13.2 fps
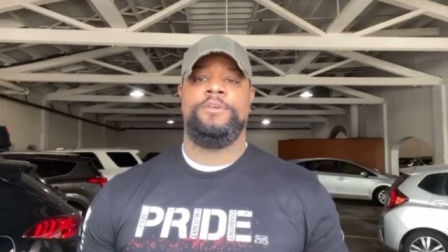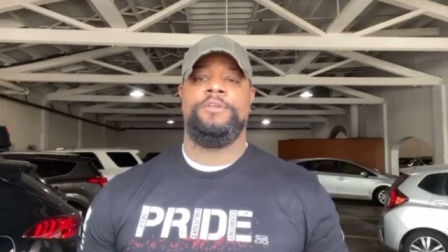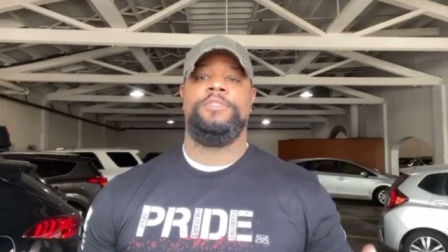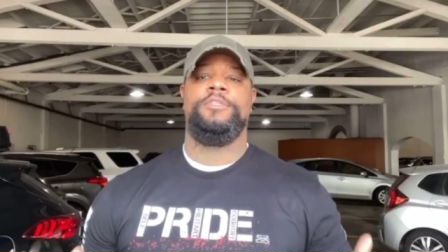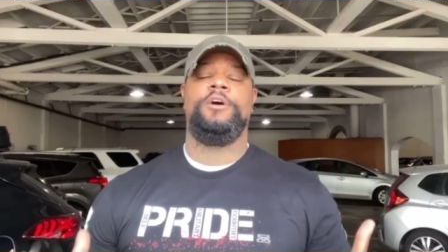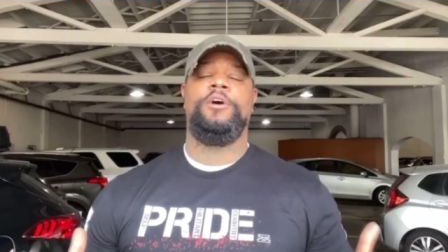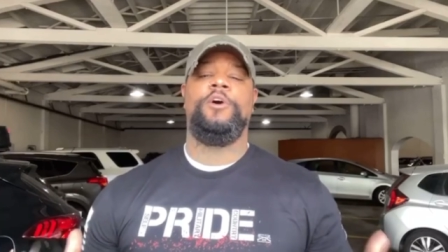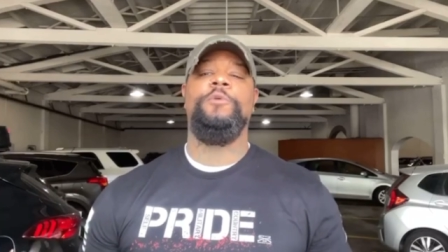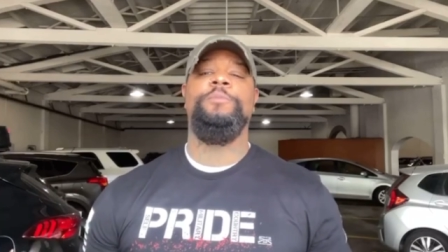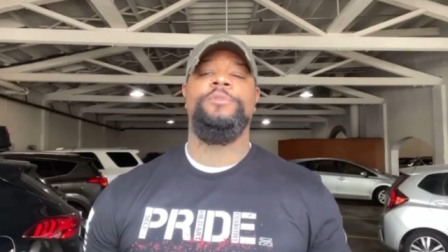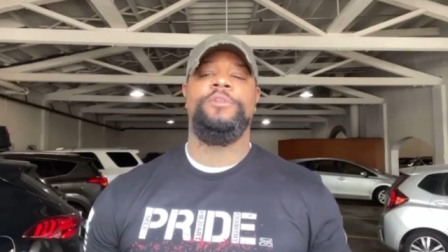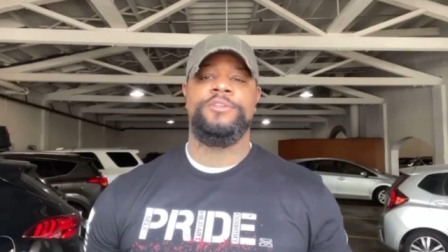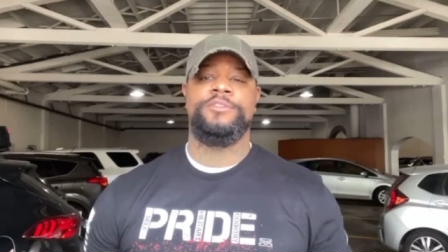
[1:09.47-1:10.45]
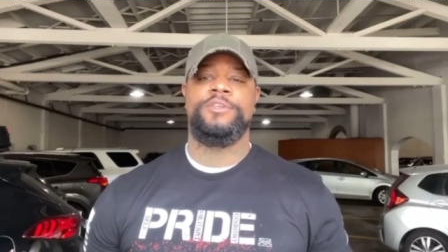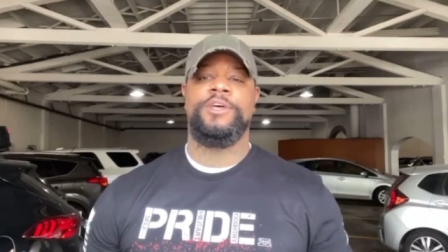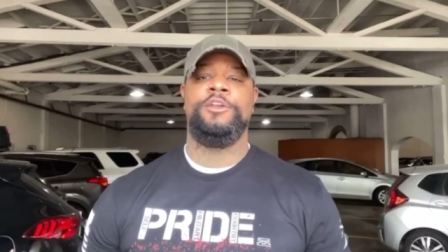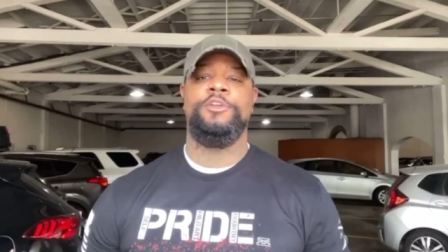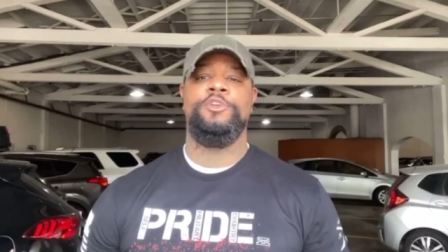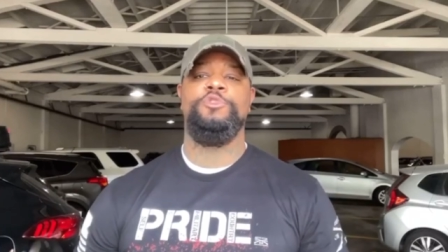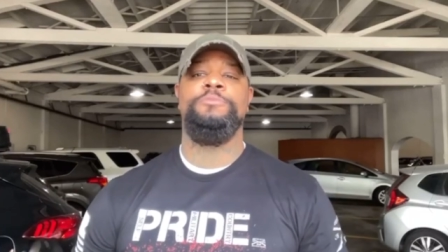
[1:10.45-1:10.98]
the homeless? How
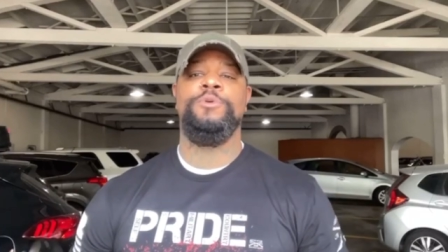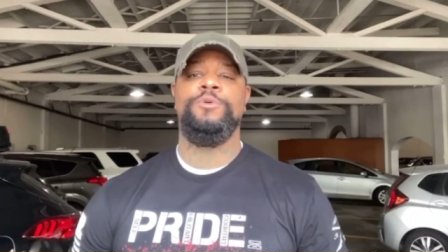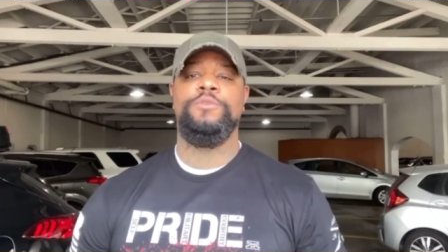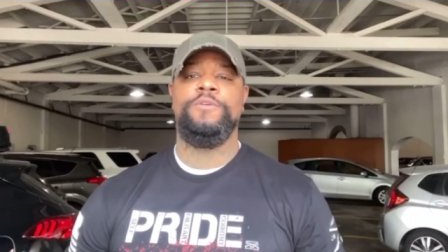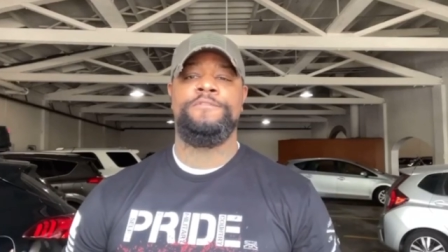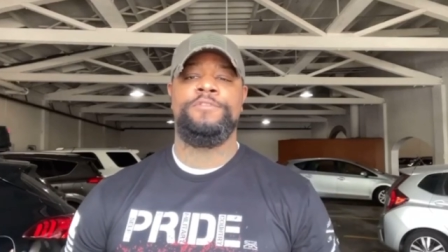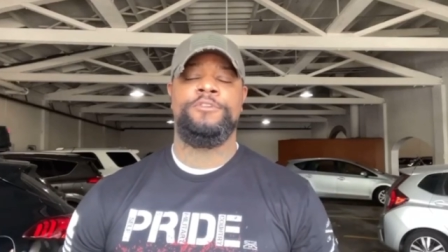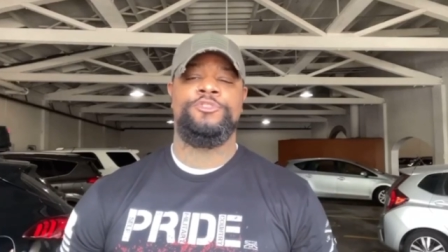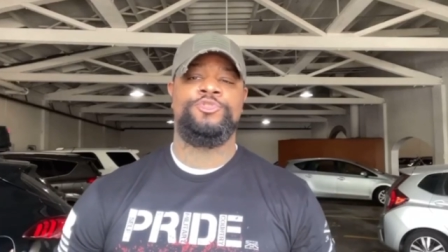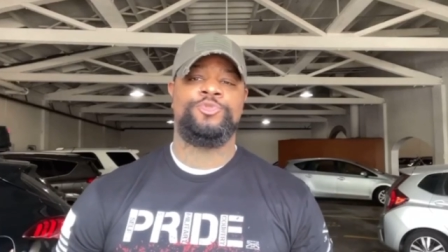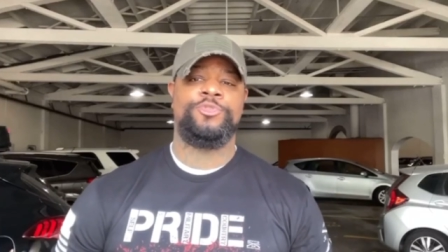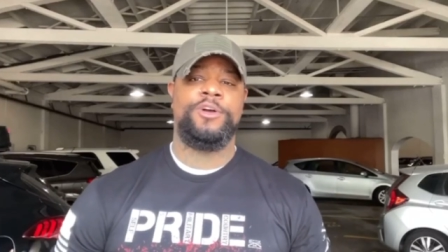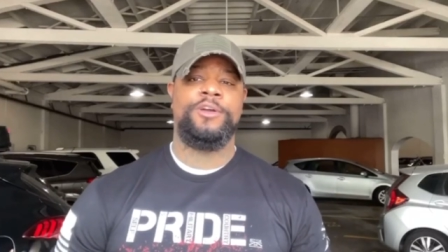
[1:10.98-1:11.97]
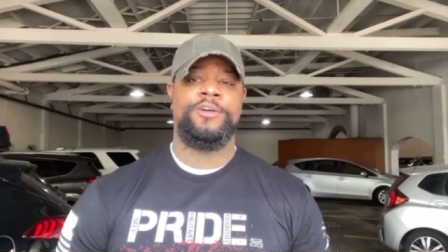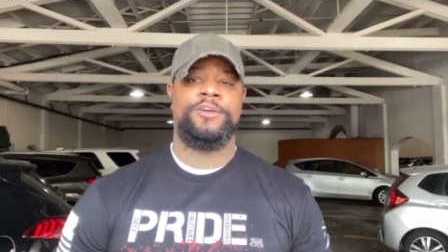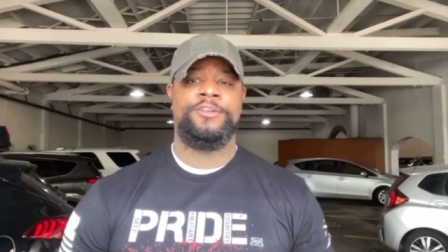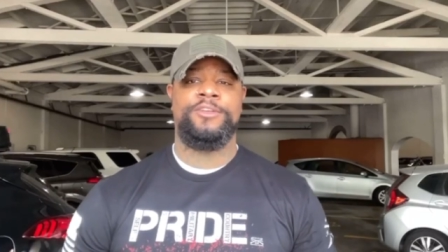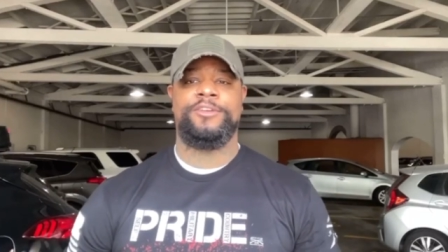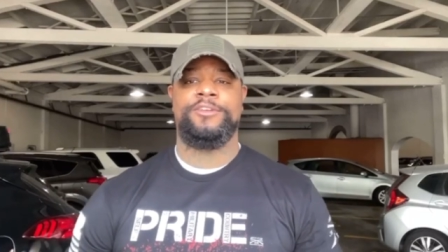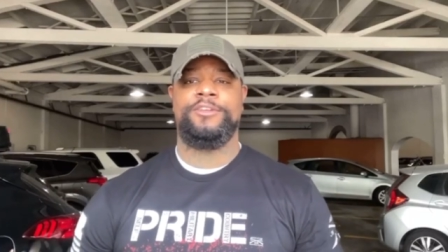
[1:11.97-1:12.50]
do you move the drug
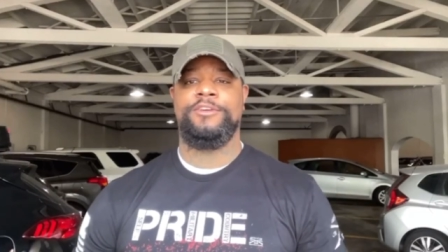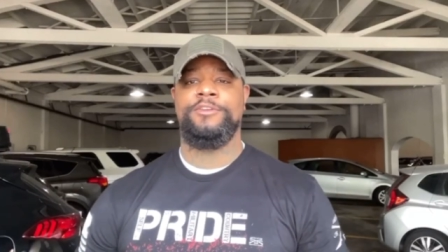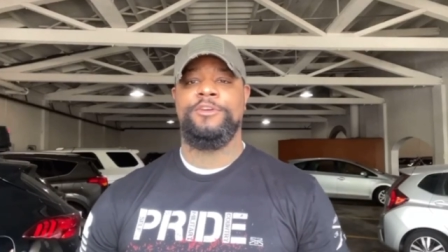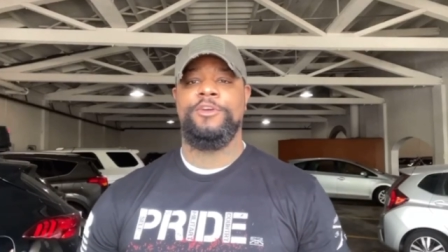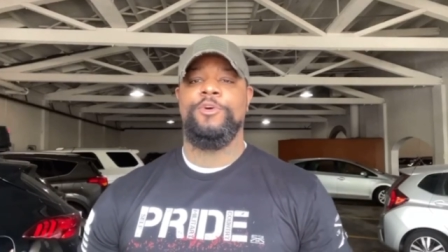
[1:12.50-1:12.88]
addicted?